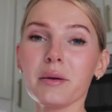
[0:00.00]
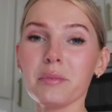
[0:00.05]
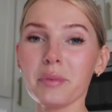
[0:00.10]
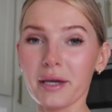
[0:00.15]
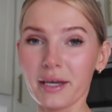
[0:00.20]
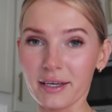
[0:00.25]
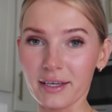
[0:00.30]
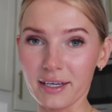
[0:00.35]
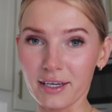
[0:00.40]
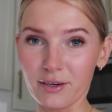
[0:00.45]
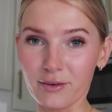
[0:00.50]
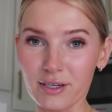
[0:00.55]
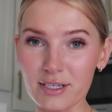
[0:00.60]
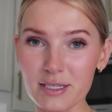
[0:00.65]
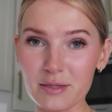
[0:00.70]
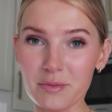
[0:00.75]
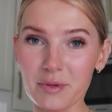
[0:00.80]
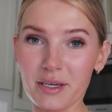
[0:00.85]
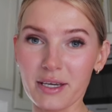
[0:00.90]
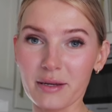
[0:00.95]
pancake
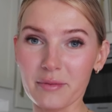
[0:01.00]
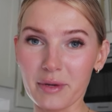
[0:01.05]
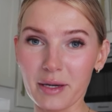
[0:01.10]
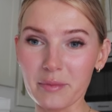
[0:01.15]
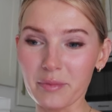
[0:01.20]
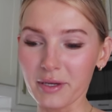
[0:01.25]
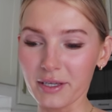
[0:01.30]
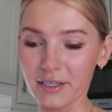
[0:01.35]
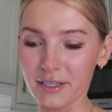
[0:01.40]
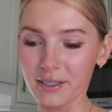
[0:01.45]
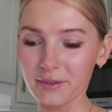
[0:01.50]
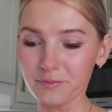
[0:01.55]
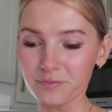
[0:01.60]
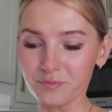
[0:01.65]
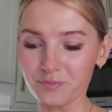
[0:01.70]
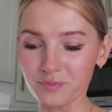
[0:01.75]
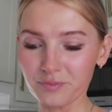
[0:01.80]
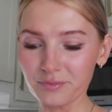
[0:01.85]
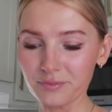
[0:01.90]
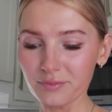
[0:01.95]
recipe in my opinion
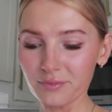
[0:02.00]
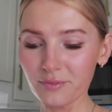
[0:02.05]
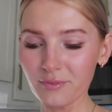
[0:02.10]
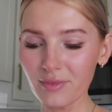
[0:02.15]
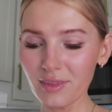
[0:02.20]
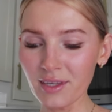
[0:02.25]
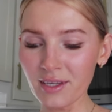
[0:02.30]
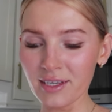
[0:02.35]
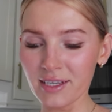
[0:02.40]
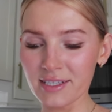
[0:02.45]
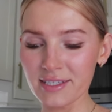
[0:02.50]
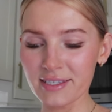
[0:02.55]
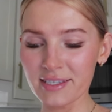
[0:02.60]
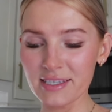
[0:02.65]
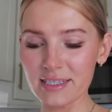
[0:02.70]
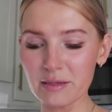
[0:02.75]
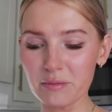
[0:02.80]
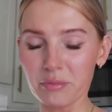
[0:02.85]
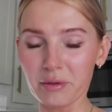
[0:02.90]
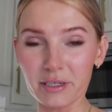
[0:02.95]
is
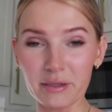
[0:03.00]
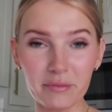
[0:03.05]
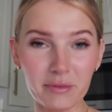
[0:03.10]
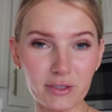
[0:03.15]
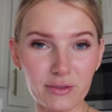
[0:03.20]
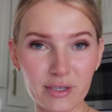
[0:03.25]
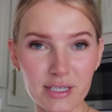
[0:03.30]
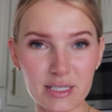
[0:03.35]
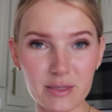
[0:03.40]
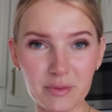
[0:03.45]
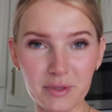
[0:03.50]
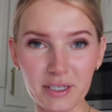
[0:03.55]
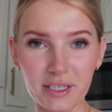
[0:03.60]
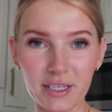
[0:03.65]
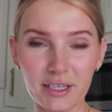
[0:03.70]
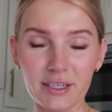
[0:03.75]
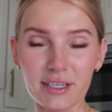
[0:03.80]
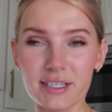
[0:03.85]
this buttermilk recipe here.